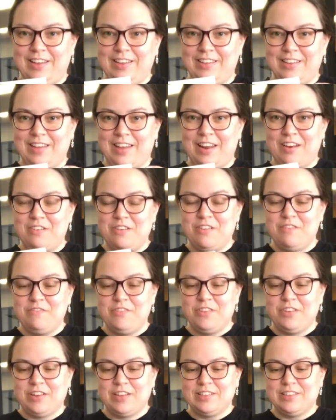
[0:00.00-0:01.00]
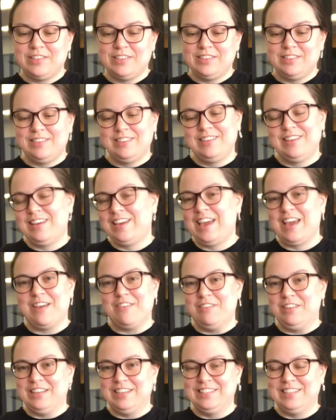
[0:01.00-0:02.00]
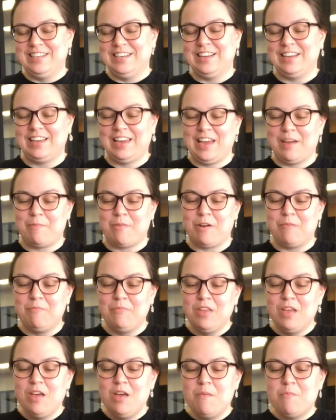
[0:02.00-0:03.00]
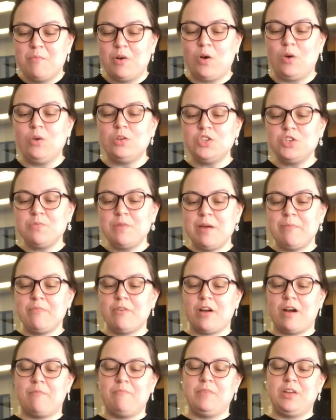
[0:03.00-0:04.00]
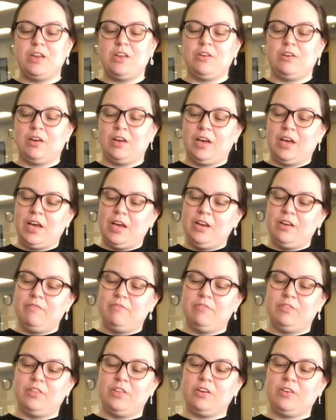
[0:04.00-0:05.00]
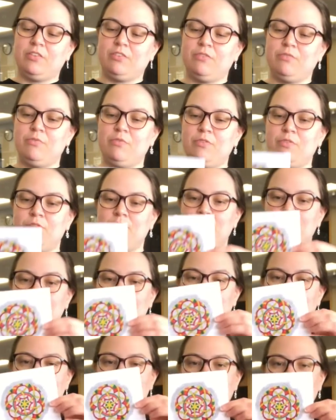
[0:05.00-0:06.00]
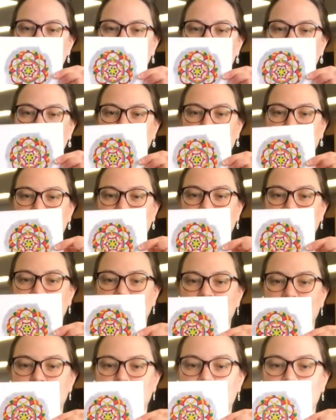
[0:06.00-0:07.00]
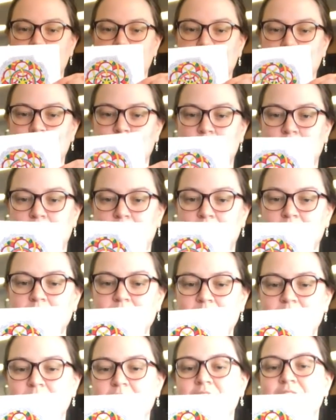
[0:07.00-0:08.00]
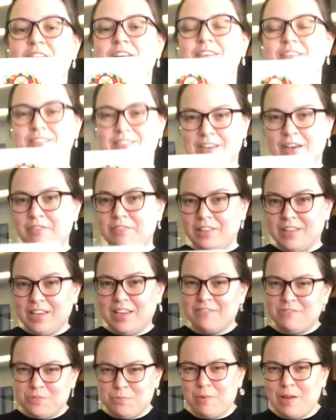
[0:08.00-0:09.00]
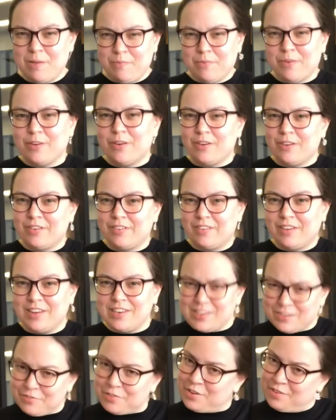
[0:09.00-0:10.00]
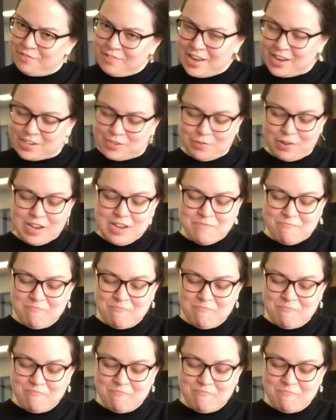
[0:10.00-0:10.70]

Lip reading: I don't know if you can't really see it on camera, but hold your paper up and you can kind of look through almost and see where you put your oil. Definitely gives your paper a different effect, right?